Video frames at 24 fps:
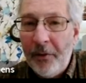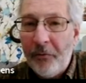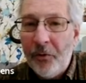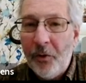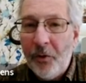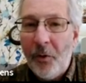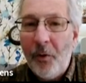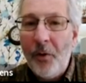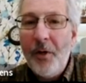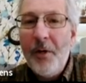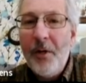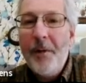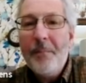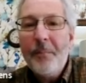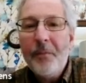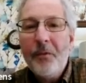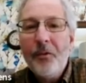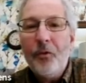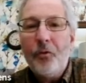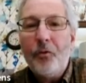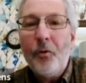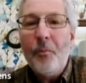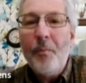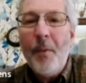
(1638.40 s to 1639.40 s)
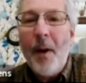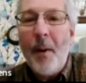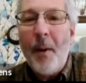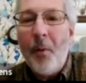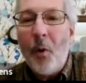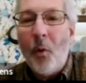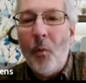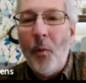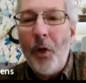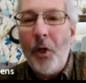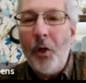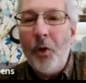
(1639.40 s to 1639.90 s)
So just
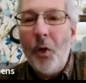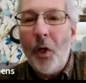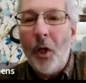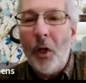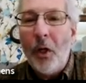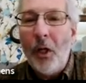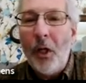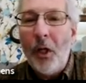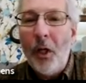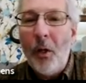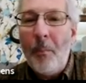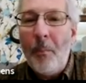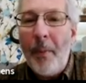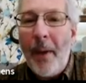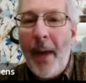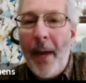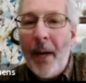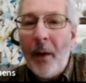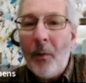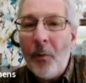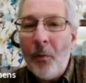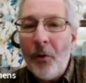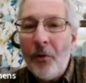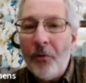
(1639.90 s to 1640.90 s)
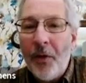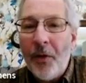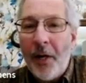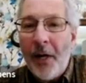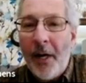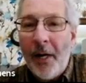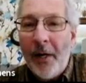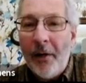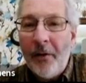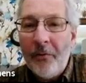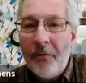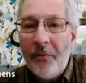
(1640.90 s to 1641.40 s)
remember, we do it a little backwards on
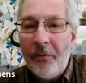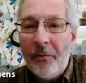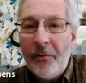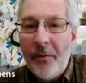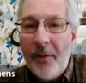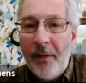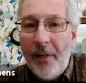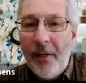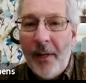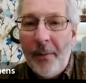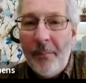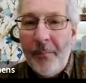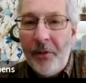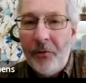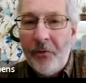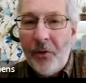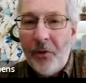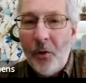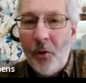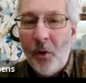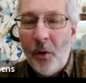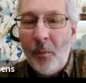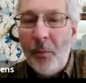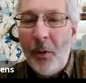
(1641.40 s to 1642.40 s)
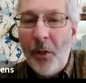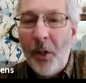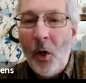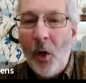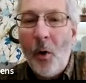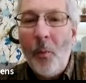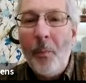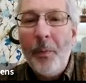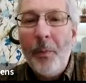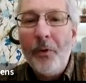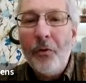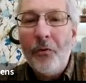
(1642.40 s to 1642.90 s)
ours. These are normally
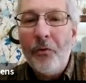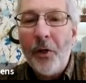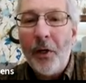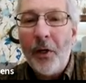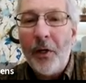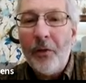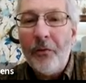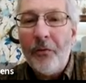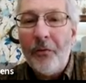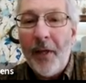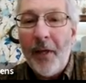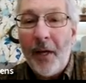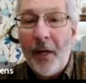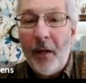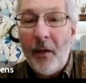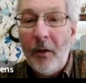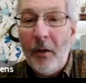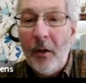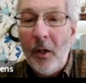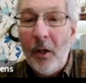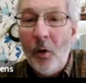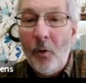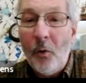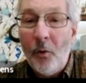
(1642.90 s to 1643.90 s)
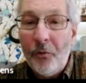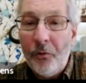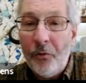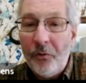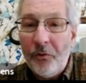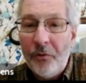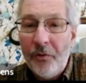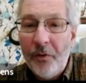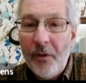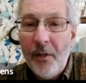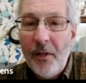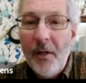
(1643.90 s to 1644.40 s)
open circuits that
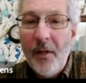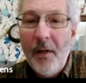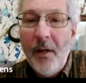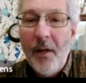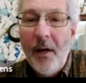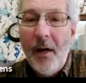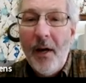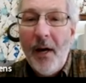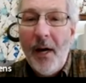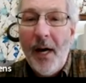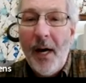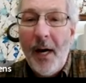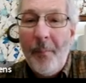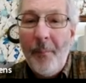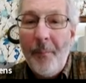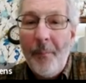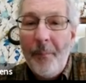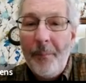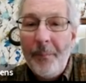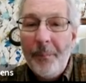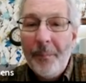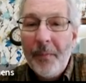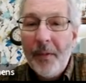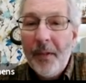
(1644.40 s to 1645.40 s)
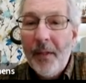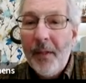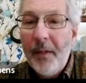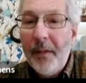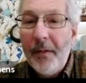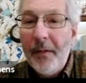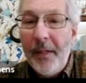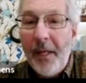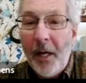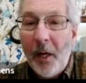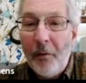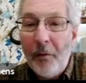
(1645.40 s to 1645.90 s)
close. The
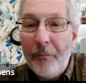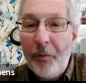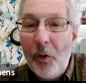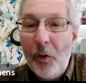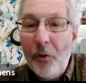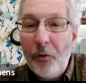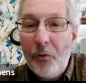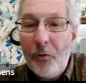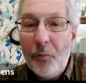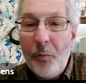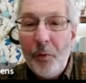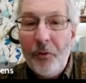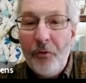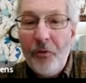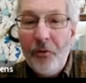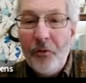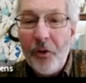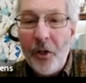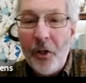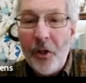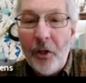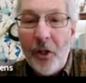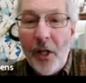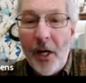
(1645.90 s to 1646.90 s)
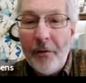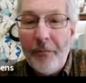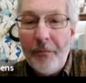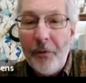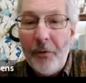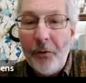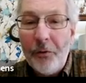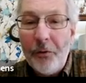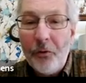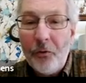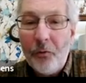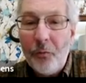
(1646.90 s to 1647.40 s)
airflow switches and clog
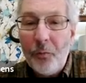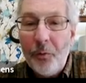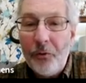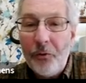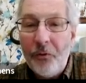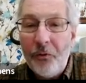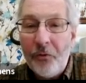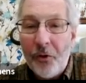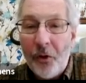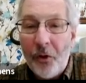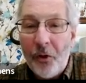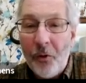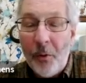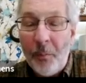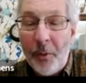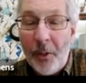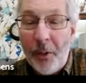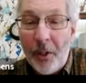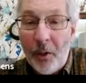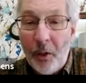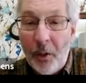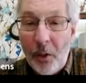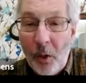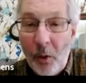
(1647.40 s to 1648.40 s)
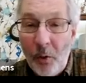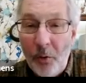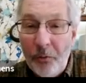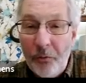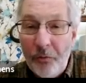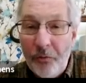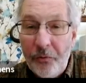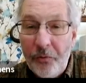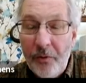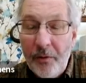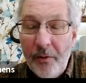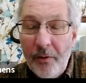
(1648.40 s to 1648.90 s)
filter switches are normally
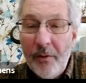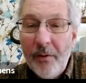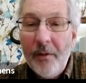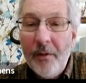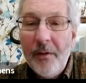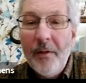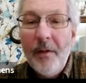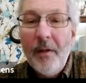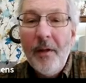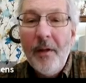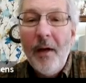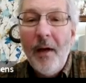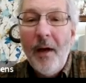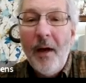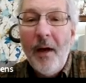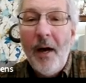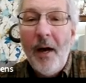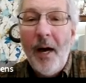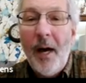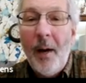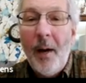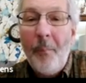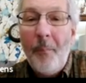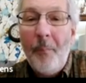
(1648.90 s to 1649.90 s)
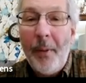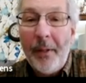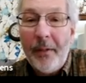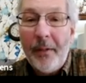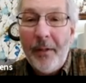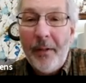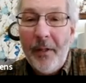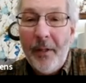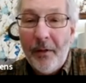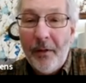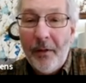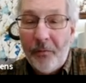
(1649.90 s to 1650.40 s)
closed,
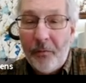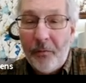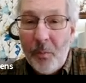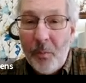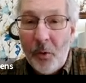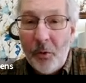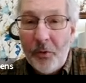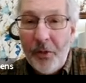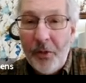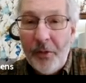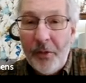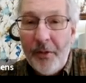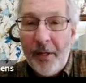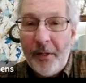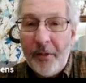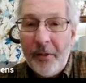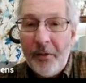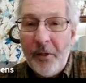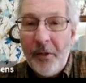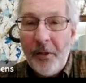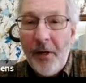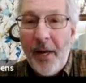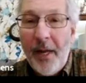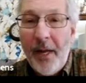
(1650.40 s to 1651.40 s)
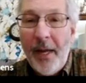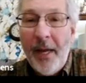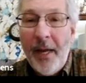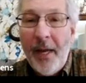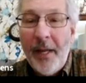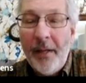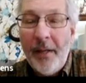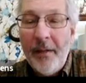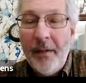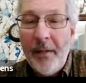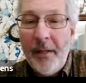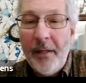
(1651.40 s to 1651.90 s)
but the smoke detector
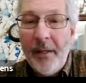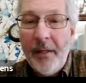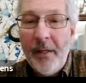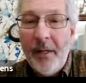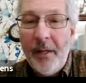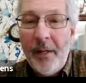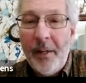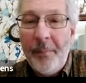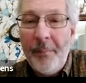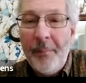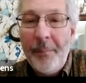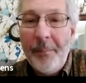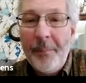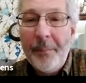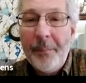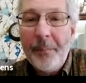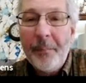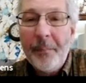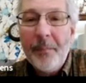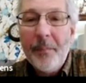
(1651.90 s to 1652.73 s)
and the